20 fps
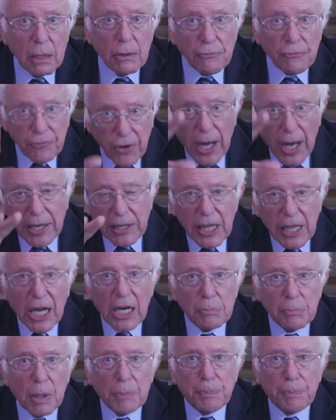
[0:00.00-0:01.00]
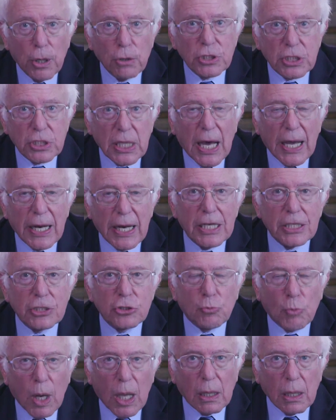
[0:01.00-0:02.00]
fine, let them oppose that as
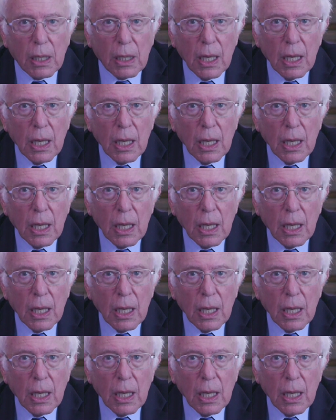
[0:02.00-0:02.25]
well.